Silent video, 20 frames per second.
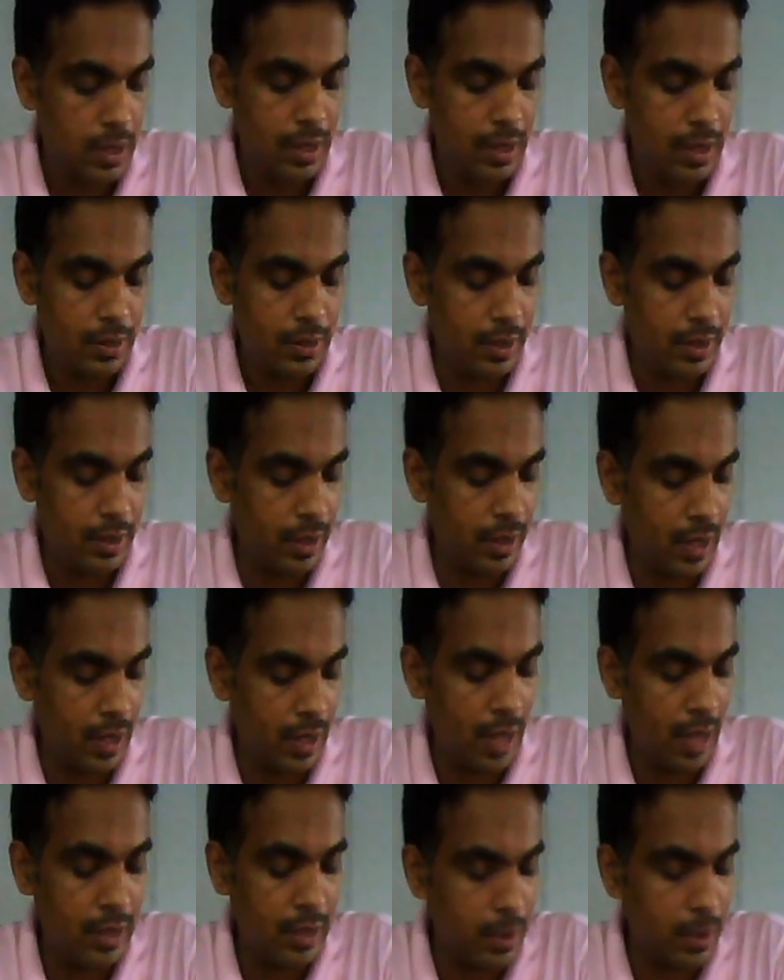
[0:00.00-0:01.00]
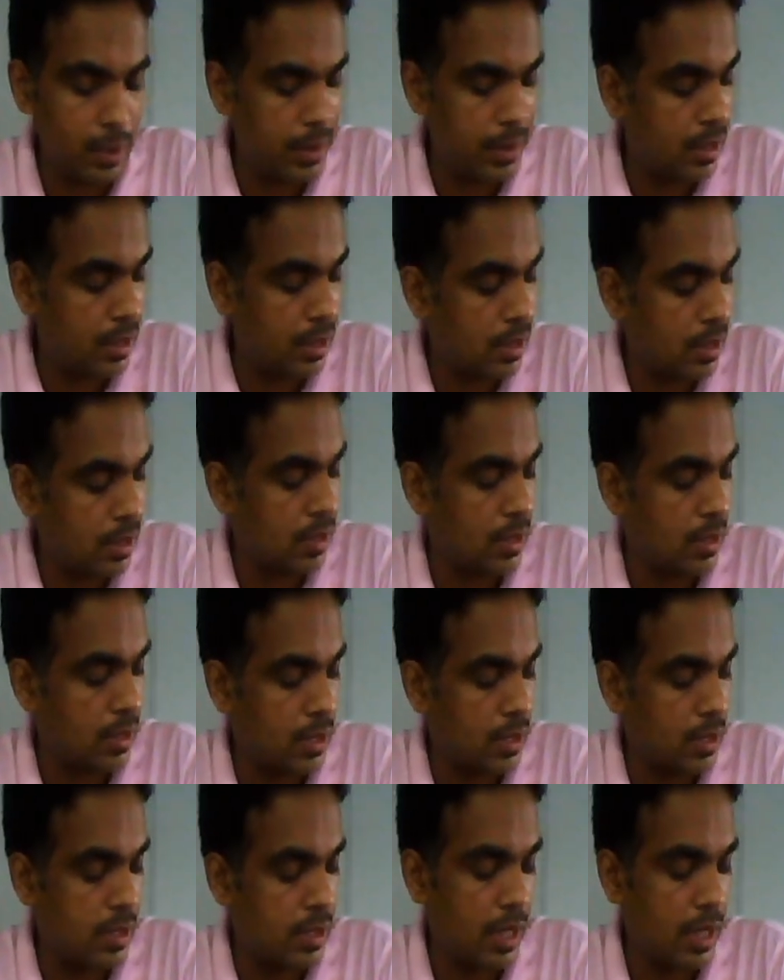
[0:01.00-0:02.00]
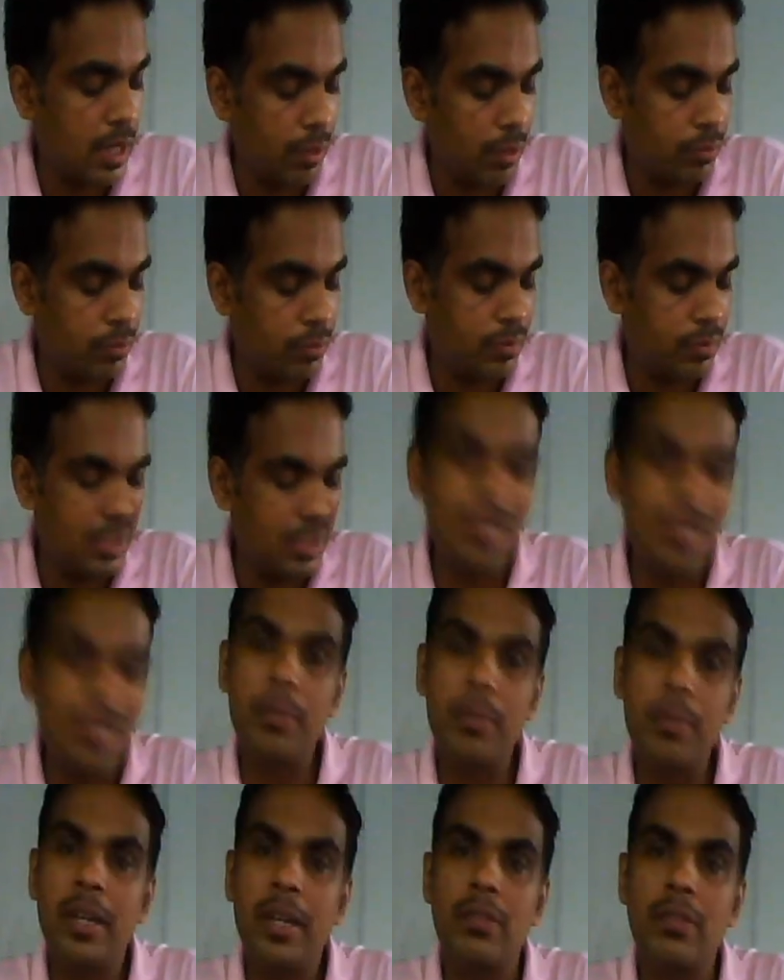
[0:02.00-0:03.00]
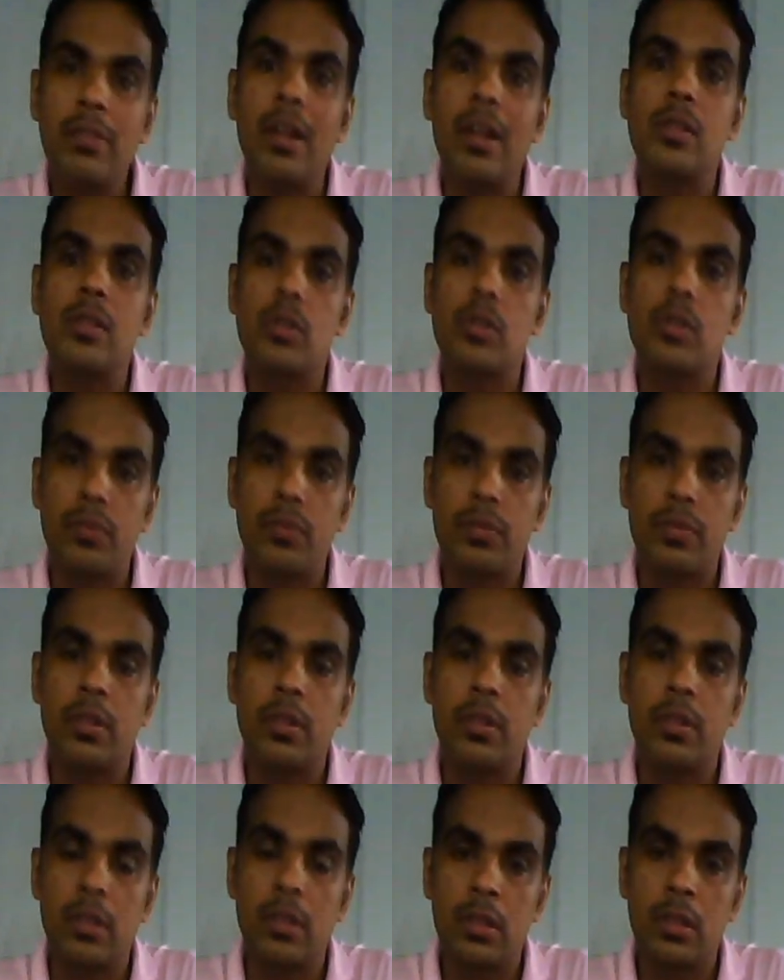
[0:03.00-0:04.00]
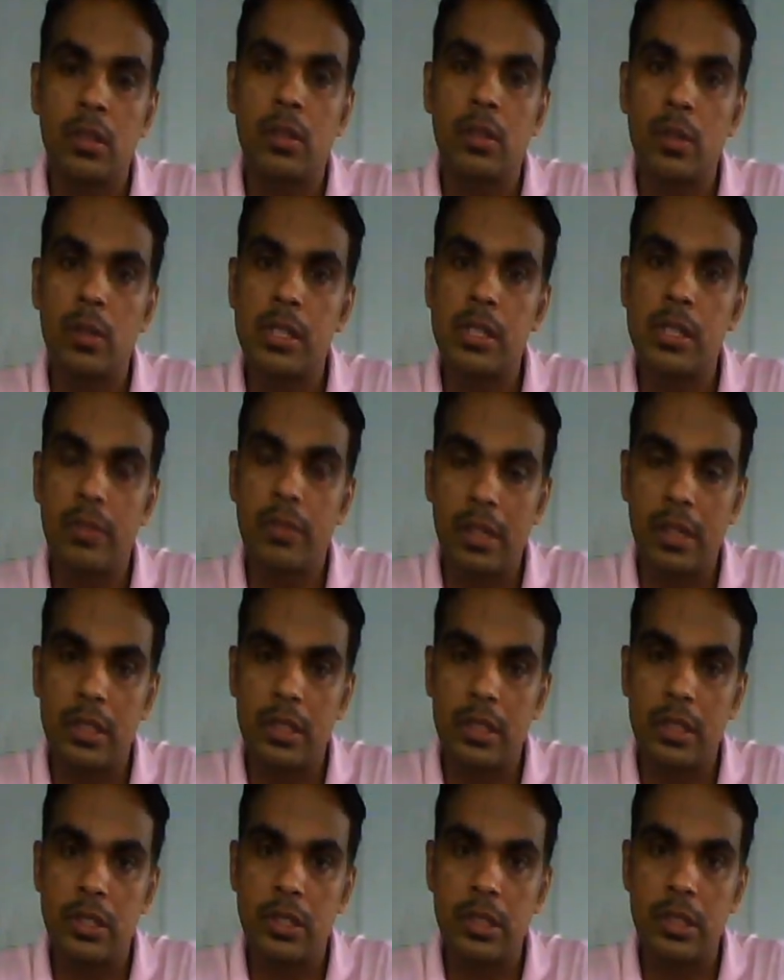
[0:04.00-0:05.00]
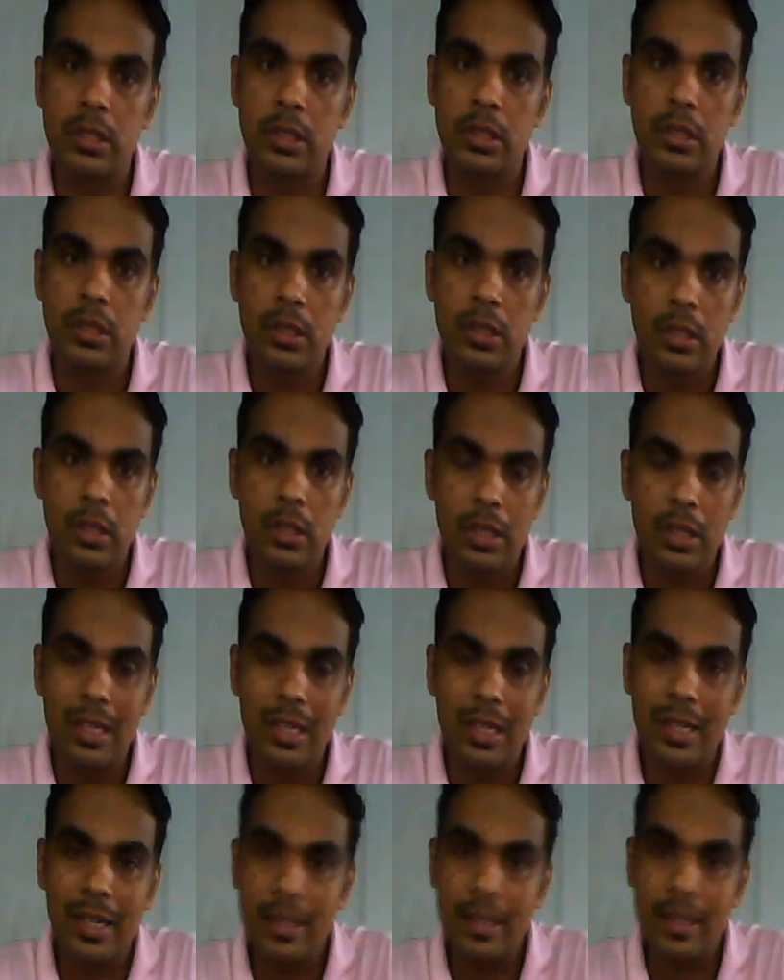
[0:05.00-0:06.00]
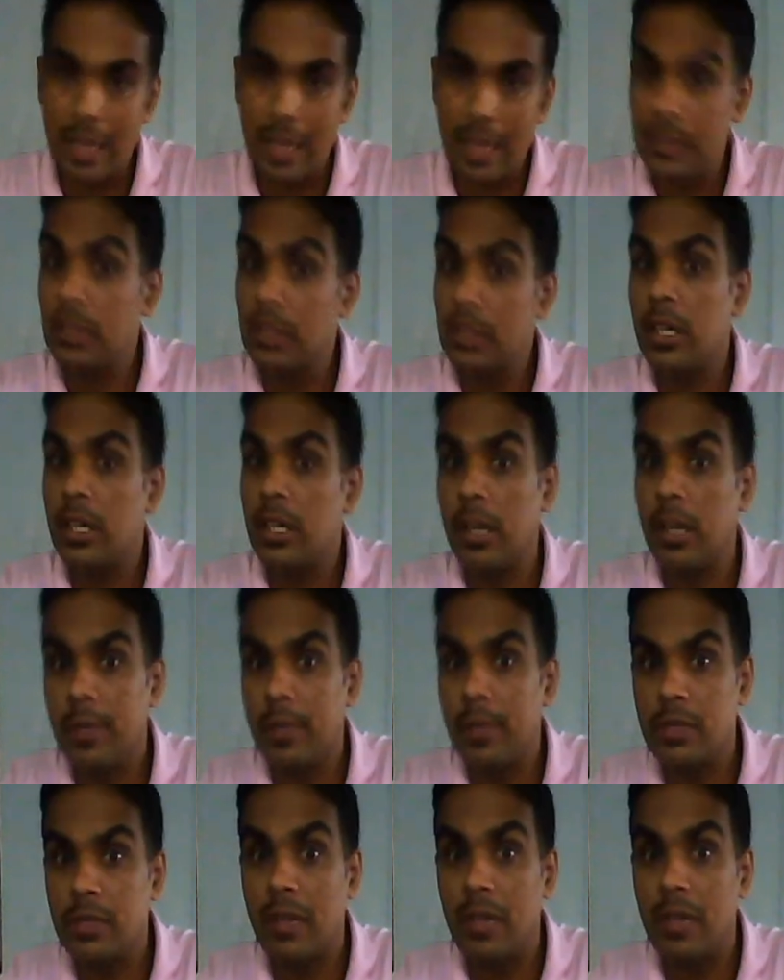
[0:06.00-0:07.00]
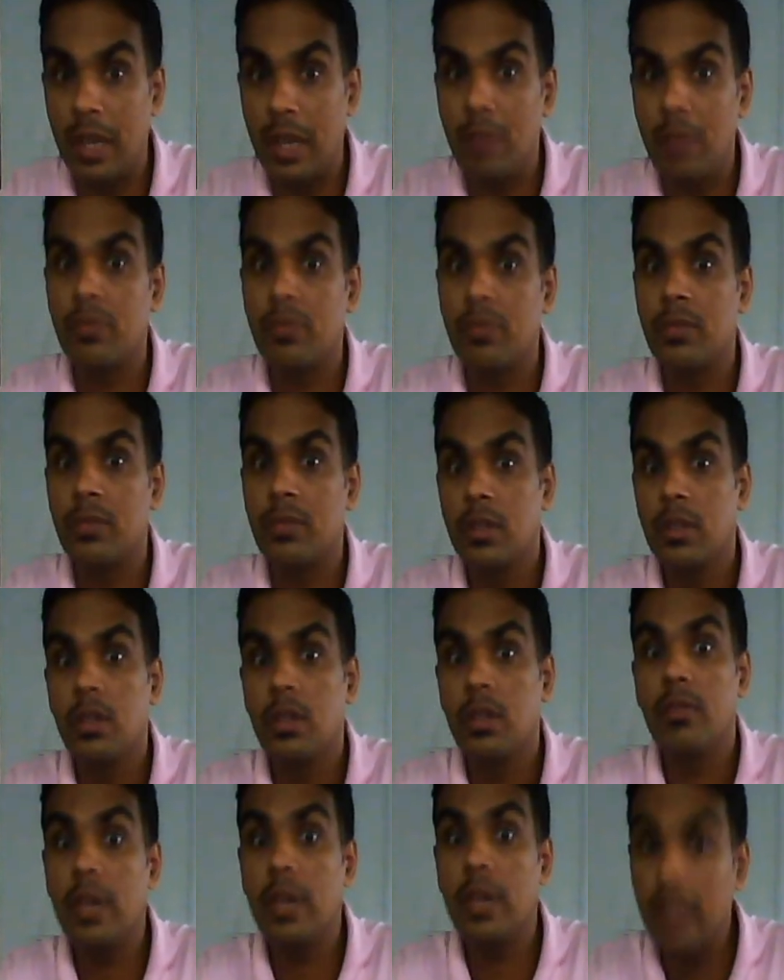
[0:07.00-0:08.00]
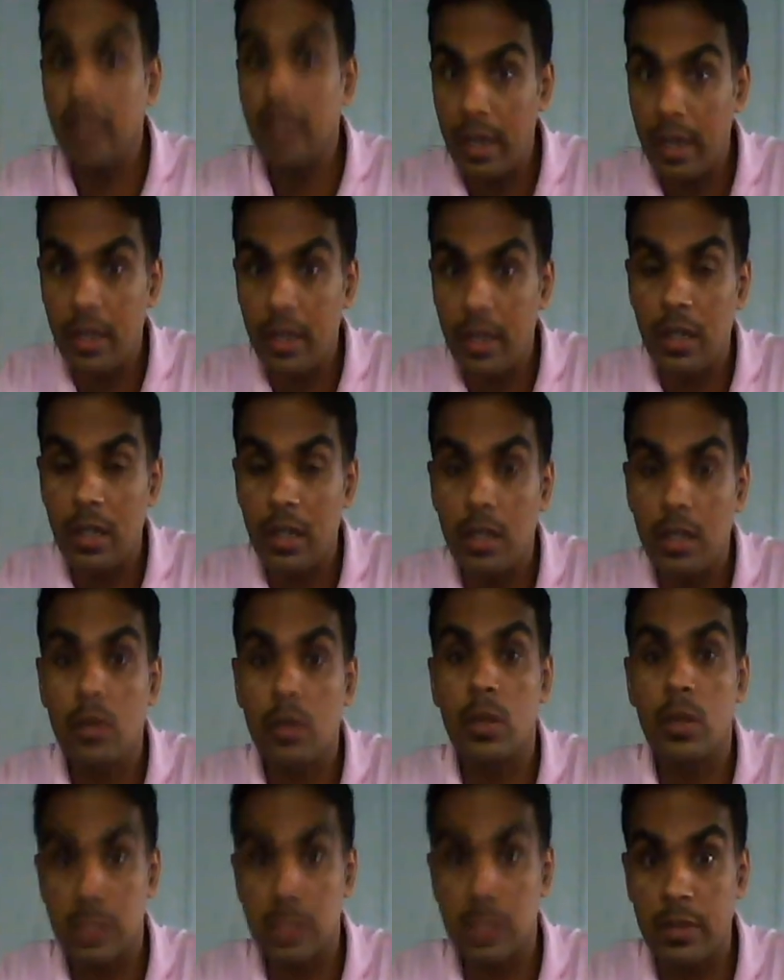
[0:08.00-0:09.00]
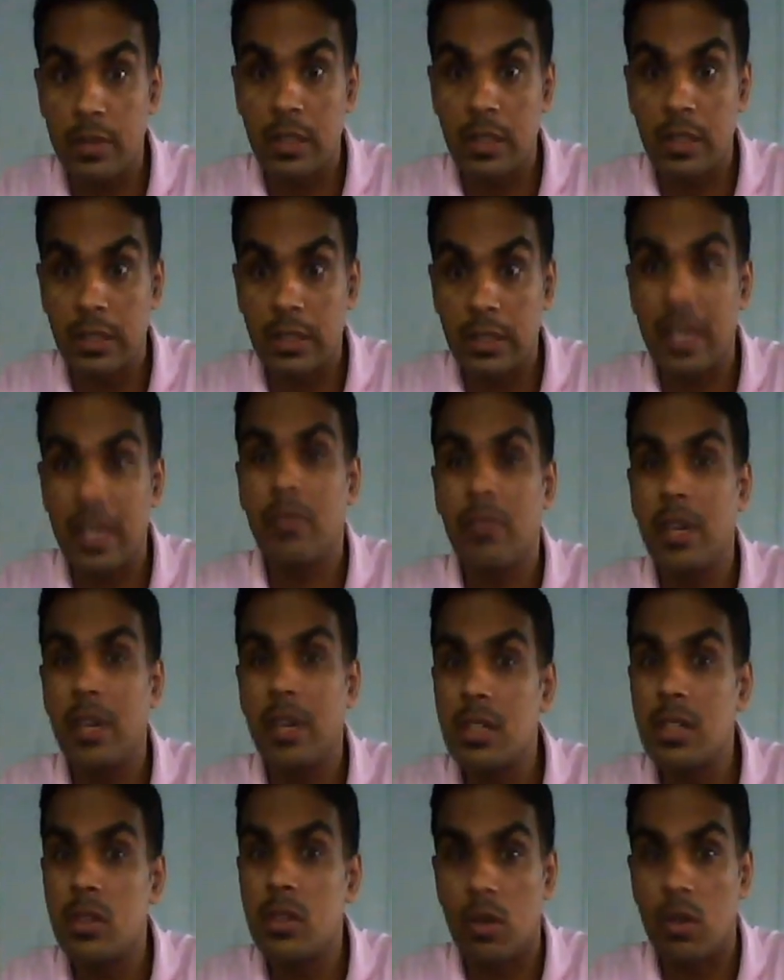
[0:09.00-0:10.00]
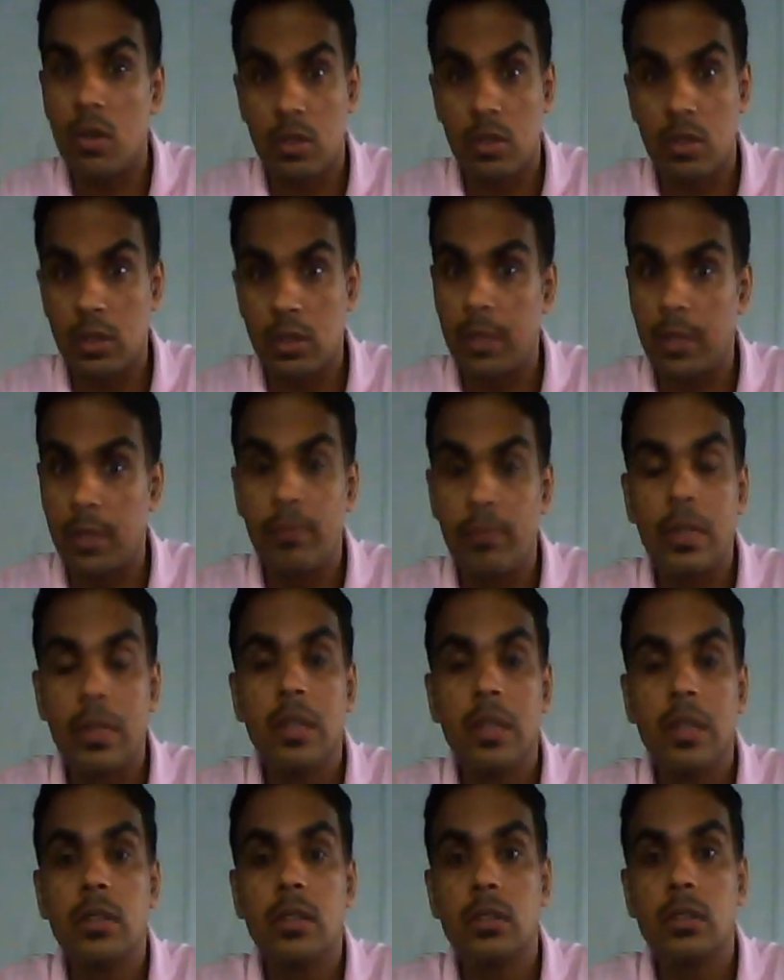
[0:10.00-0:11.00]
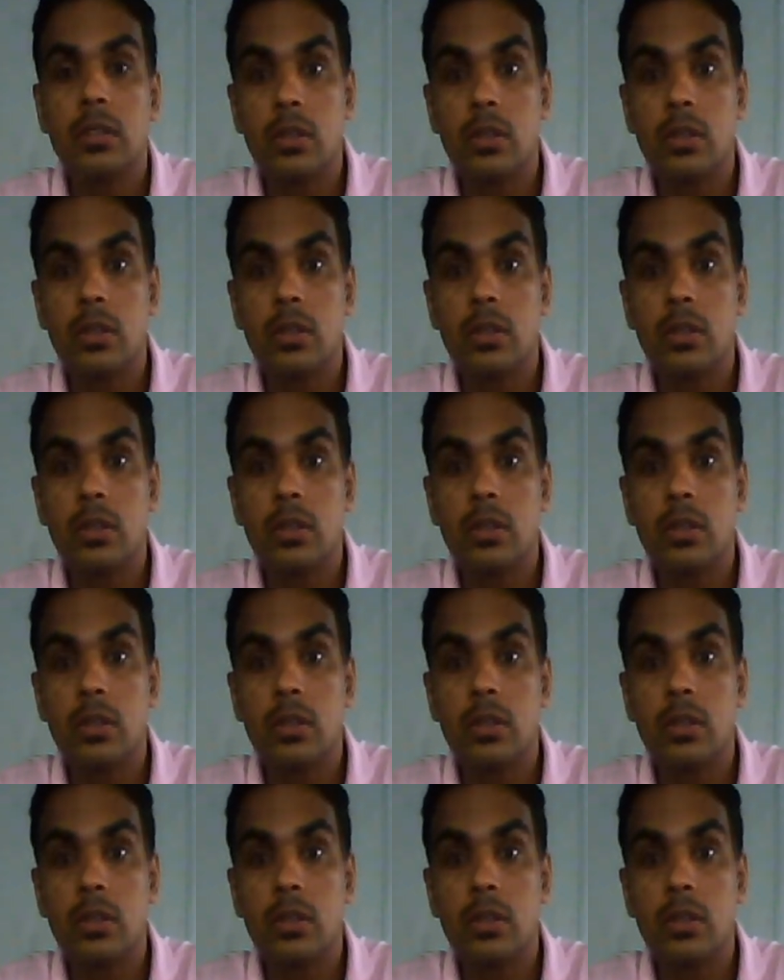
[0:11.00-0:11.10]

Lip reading: Then alkali metals crystals have intermediate values of cohesive energy, and transition elements will have very high cohesive energy. They are very strong. Okay, so